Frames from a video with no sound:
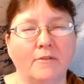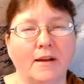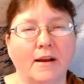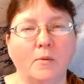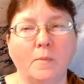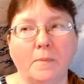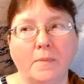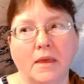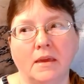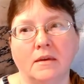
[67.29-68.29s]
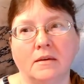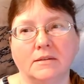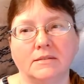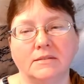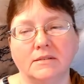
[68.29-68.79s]
for now,
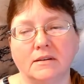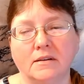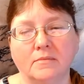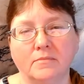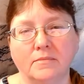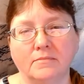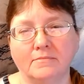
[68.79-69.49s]
and um,